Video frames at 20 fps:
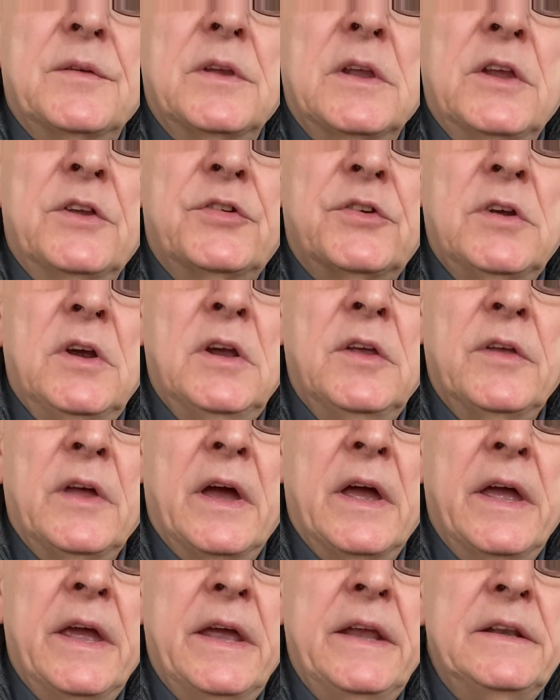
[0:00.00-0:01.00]
You screw
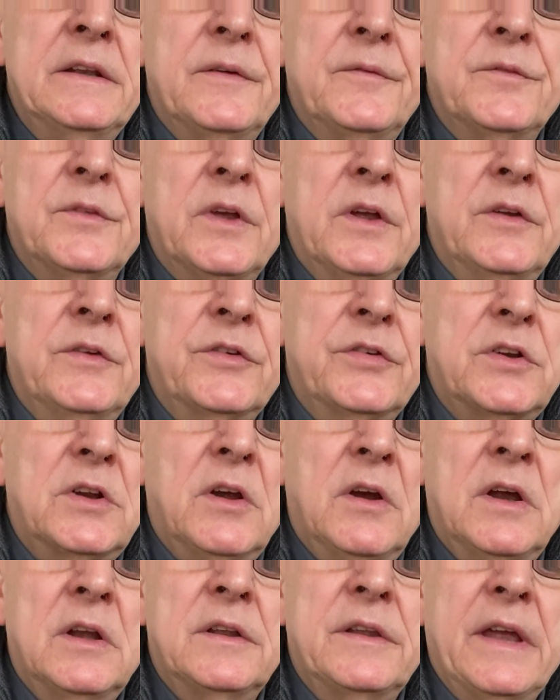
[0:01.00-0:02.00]
that in and
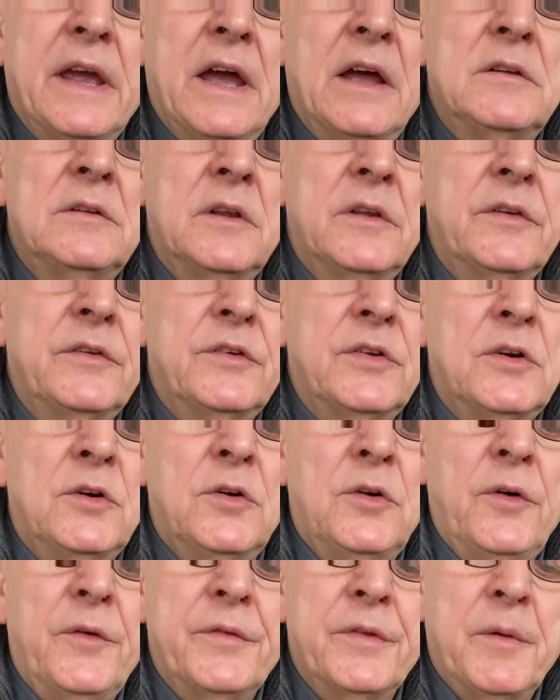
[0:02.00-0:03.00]
screw it down
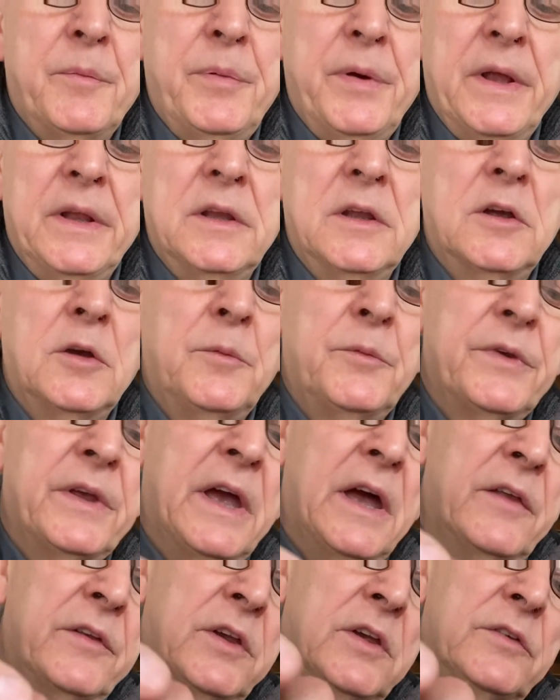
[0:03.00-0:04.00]
until the pin comes
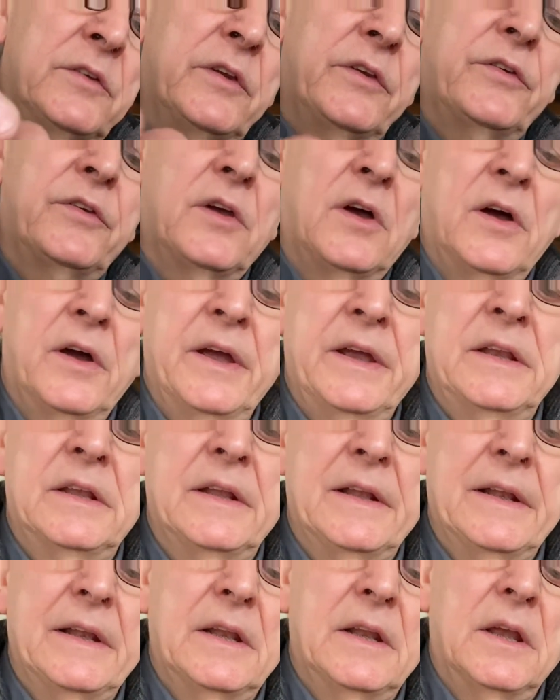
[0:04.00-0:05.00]
out the other side.
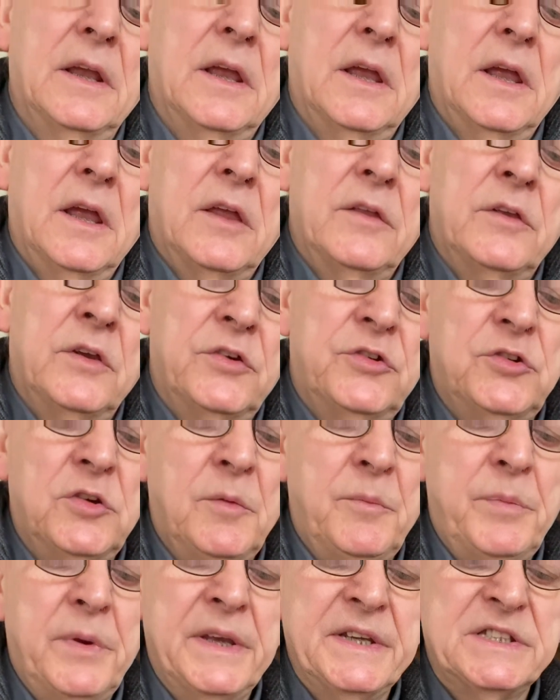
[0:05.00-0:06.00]
There
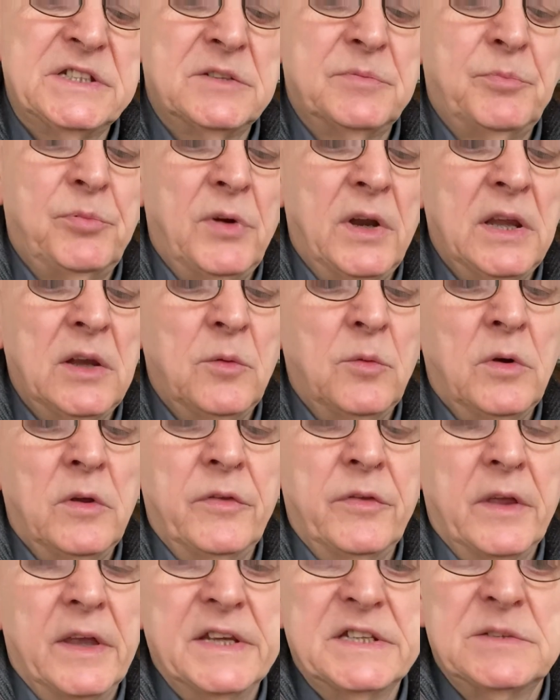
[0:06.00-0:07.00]
should be a spring
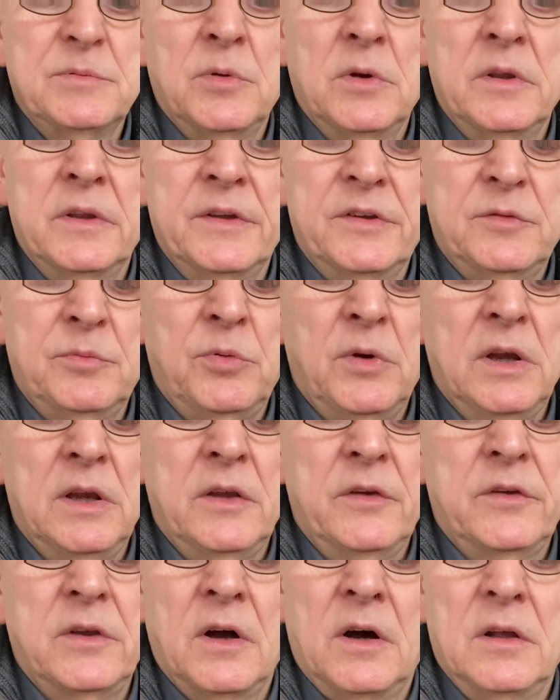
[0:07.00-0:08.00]
with this, but the
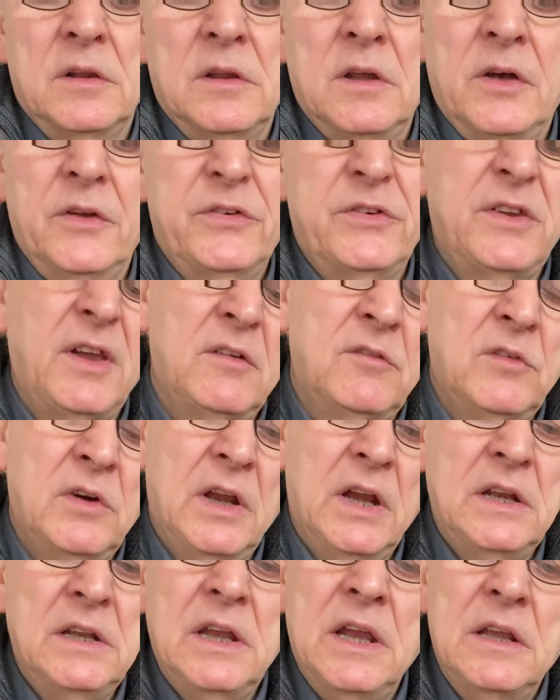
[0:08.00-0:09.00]
spring's got lost. Don't
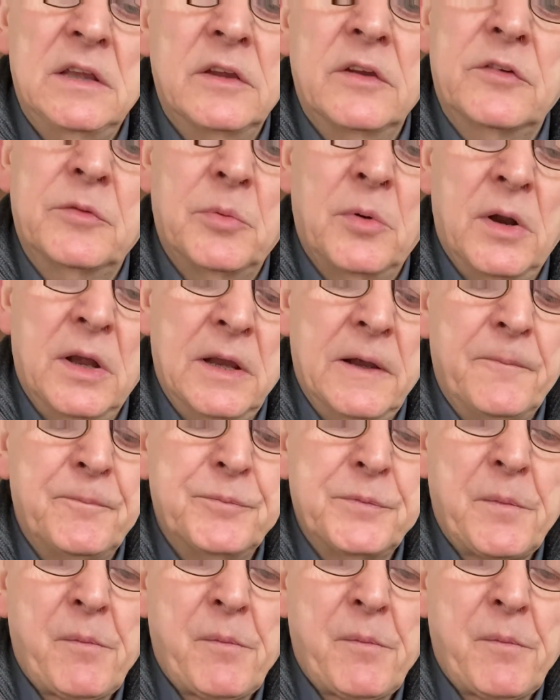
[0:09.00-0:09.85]
really need the spring.